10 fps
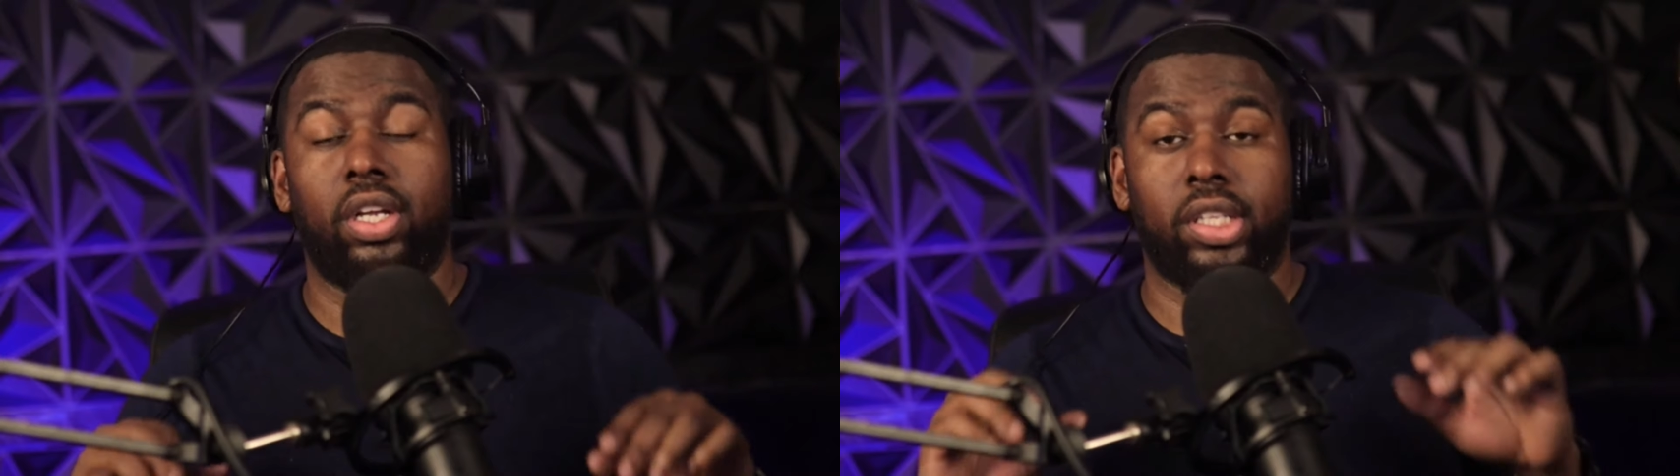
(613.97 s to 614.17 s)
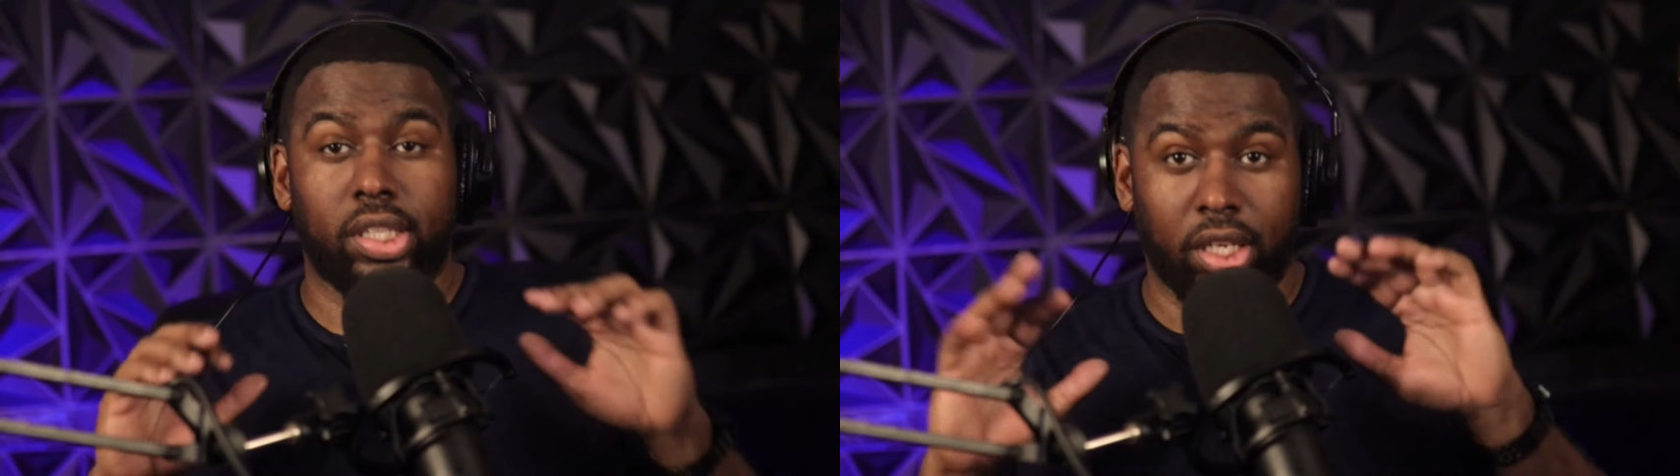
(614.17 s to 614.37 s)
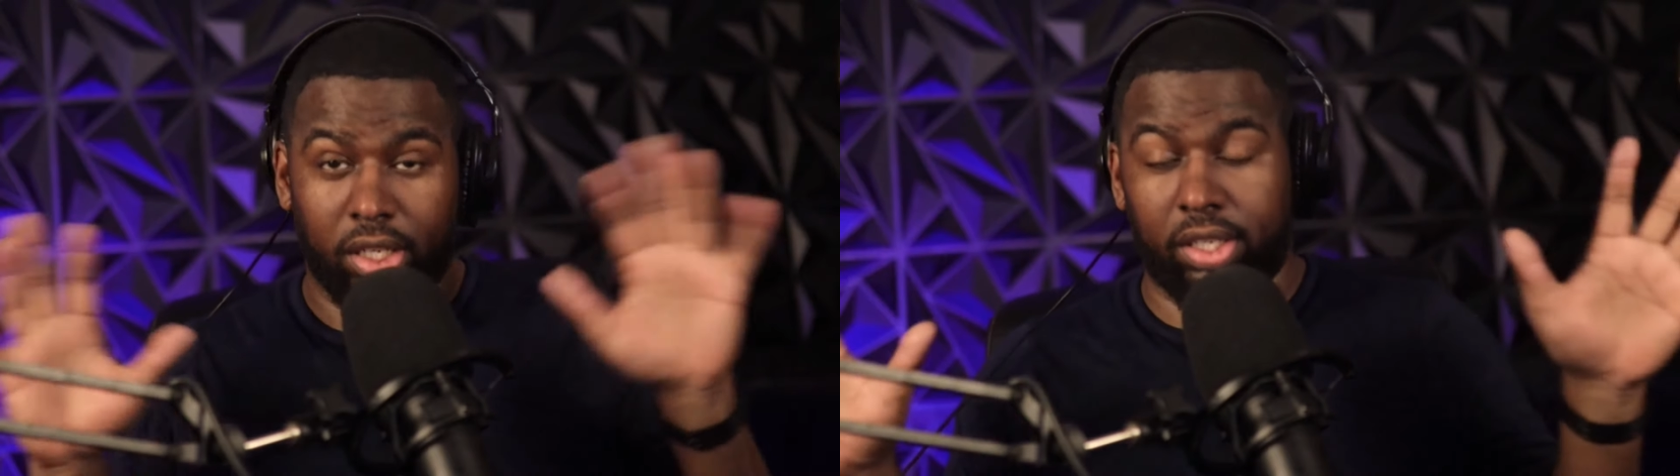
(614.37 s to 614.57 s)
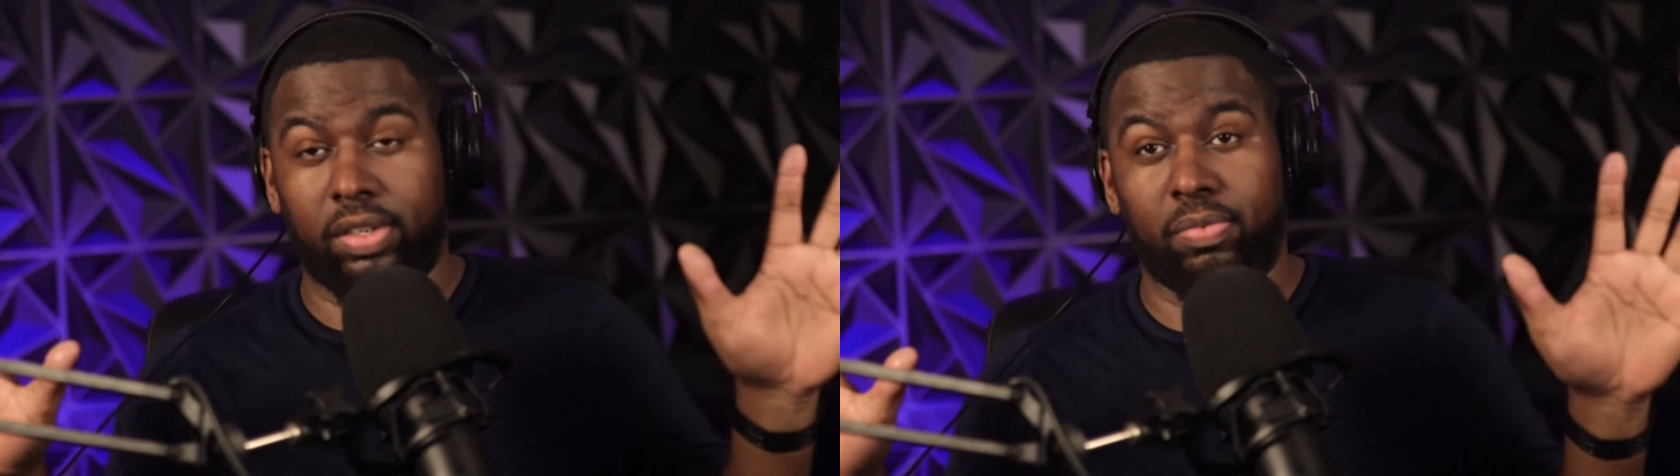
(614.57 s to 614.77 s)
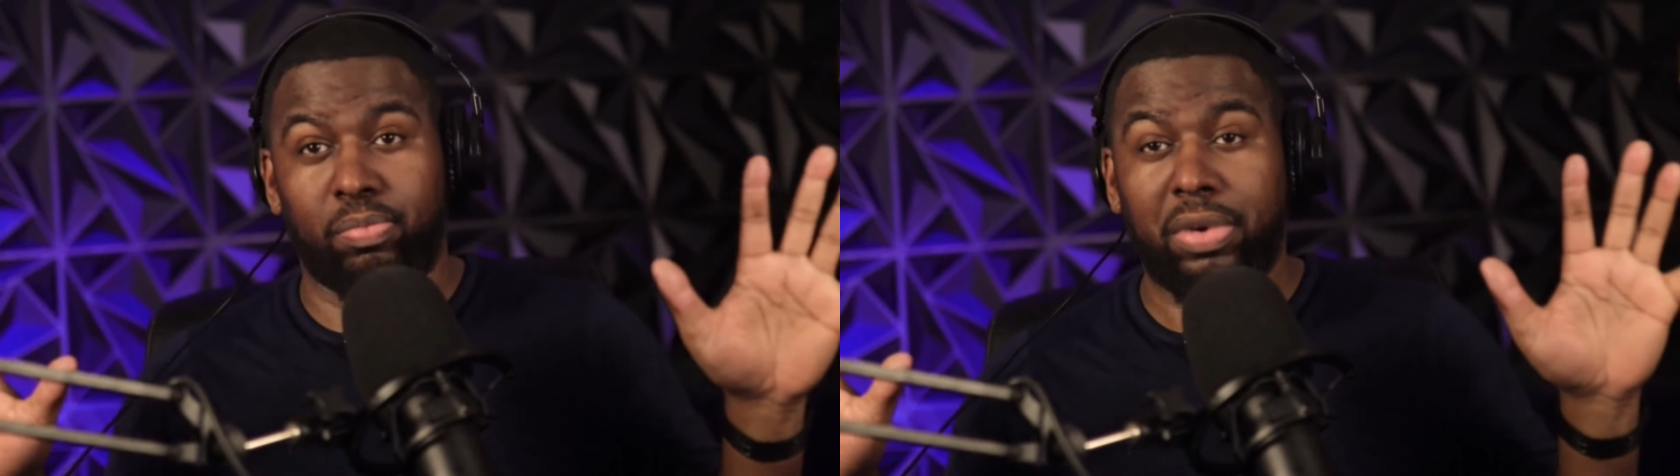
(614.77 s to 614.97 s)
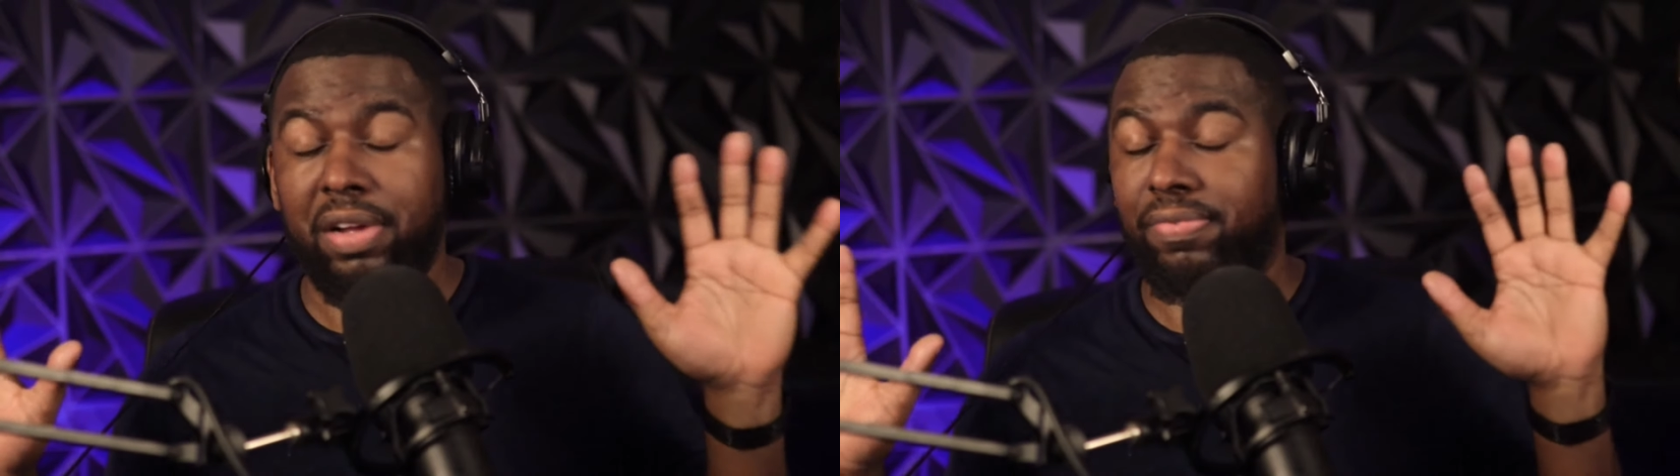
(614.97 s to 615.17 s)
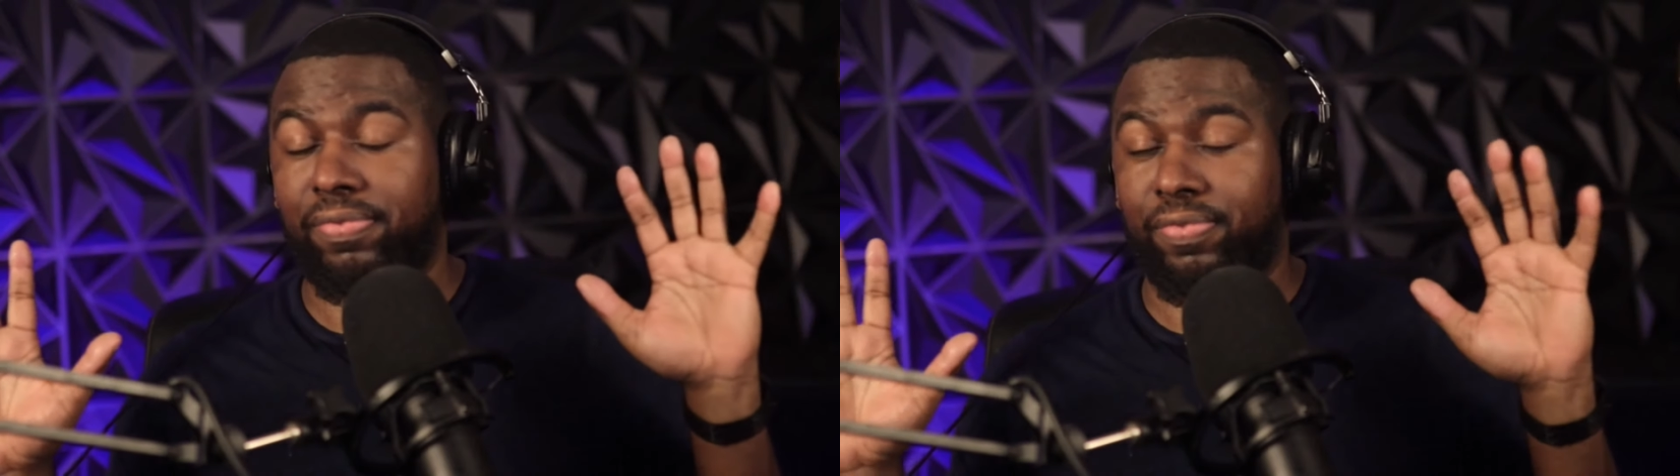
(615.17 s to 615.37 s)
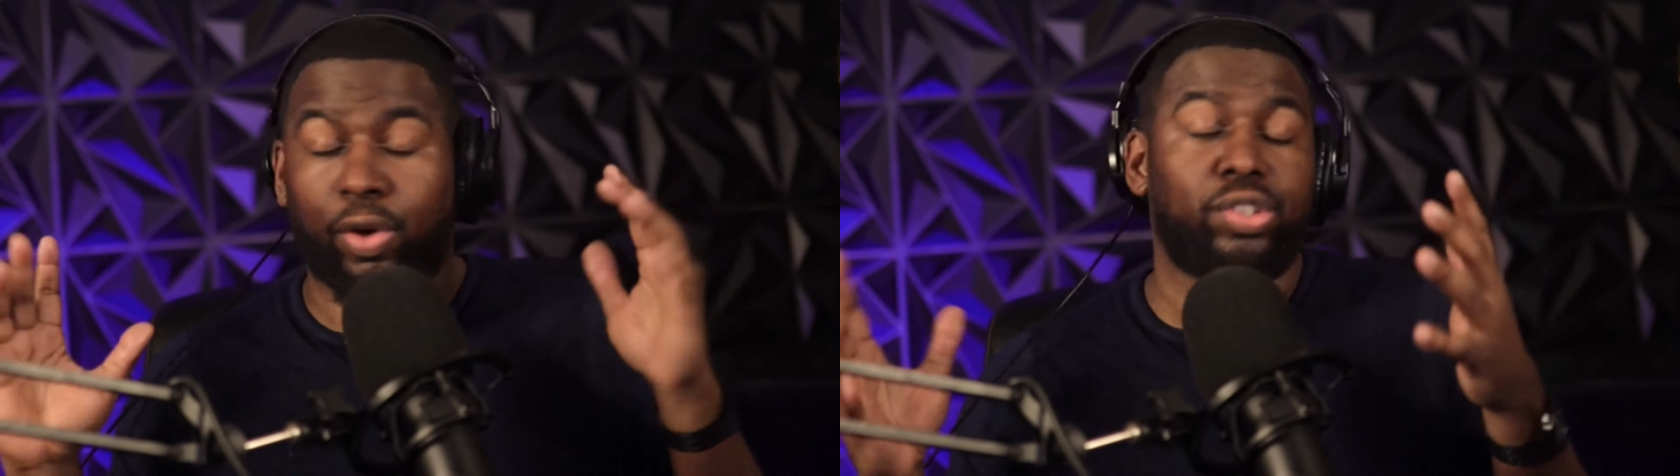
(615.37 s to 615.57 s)
Look, my
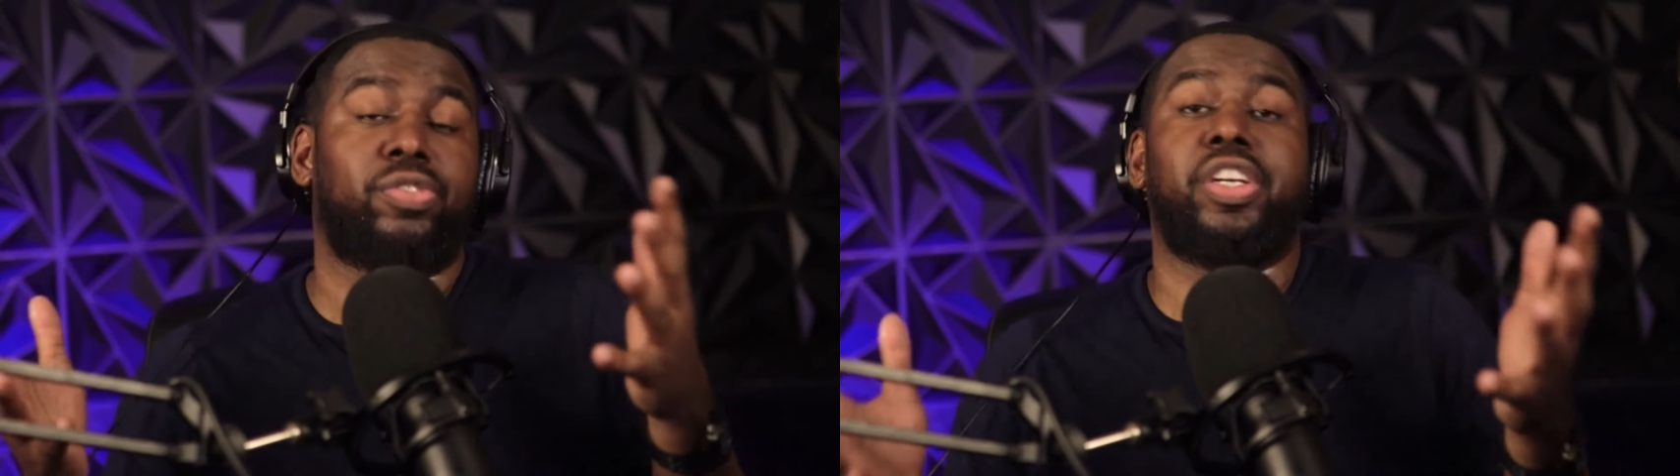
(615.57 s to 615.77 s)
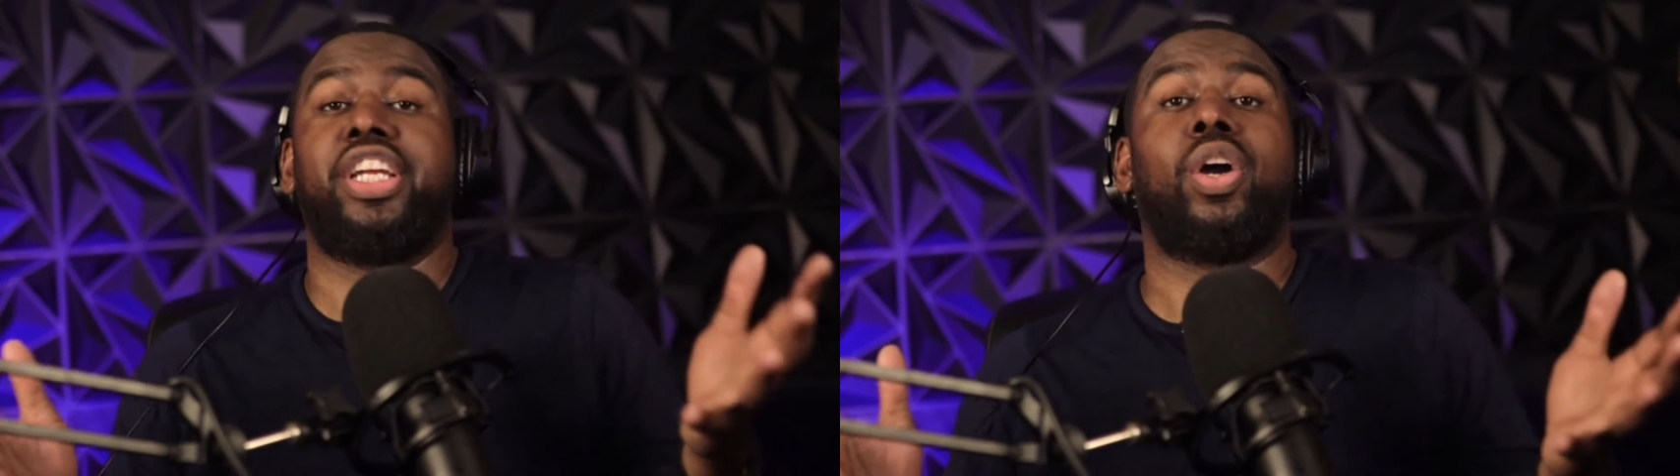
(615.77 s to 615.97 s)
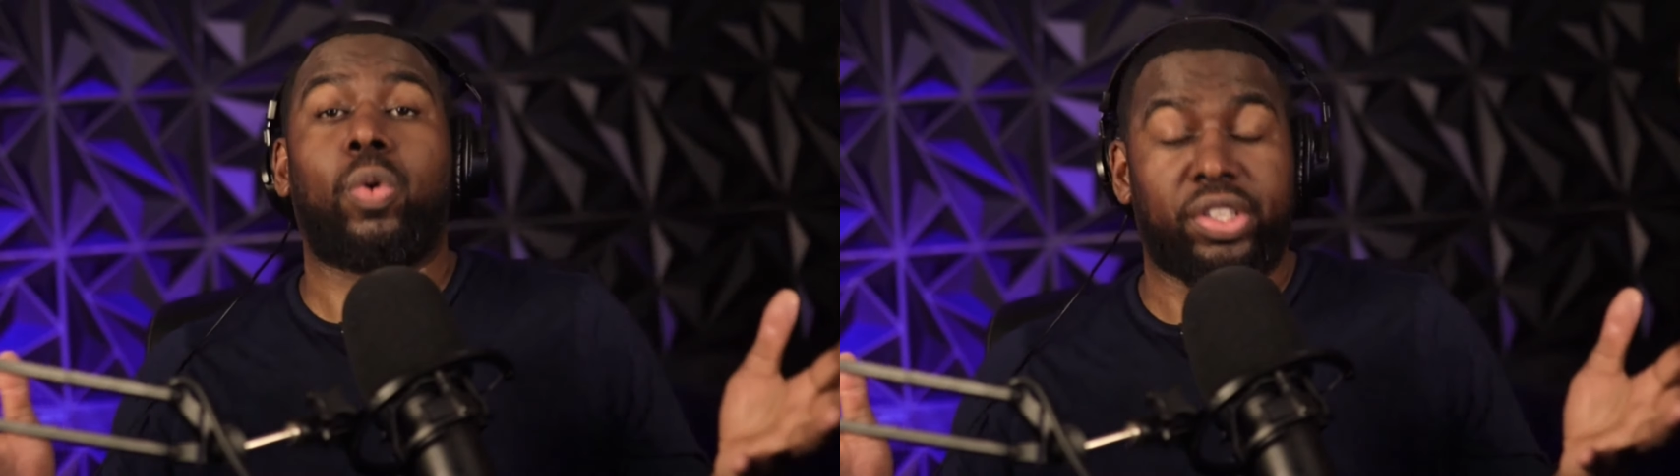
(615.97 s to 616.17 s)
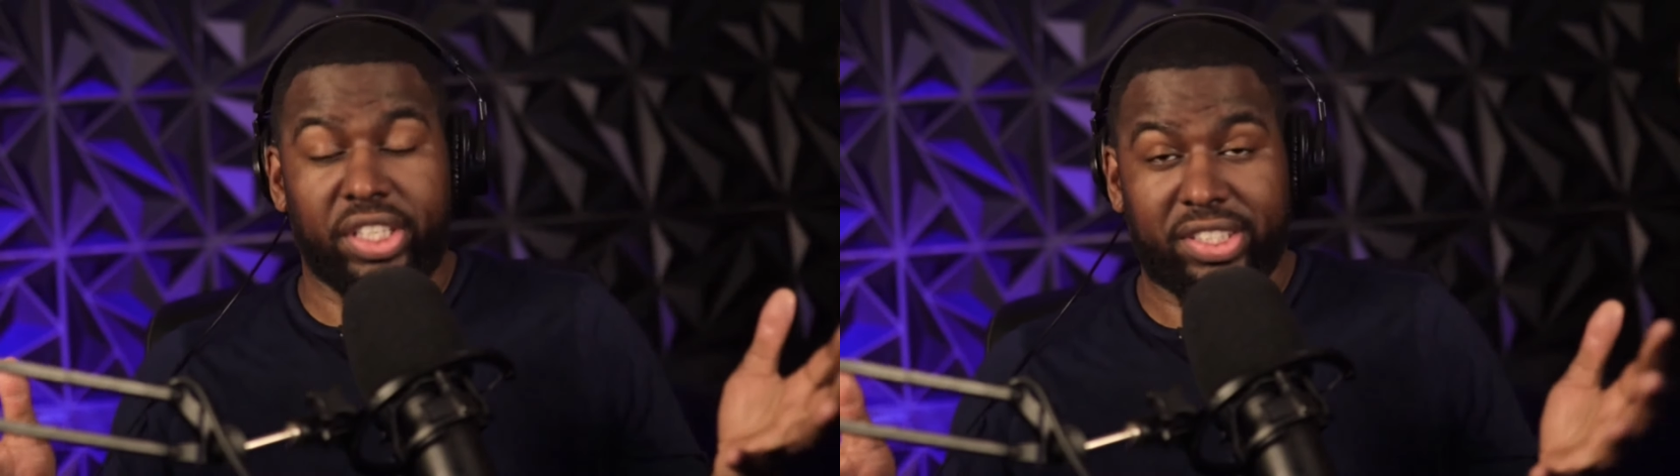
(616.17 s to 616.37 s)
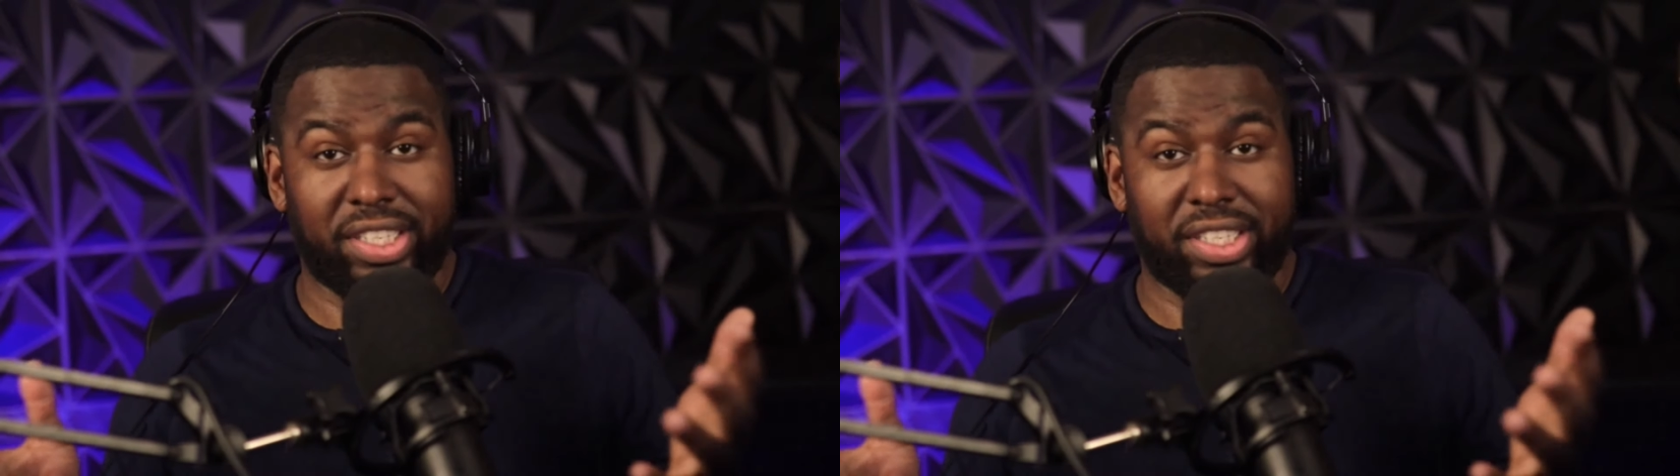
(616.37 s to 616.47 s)
first video on this,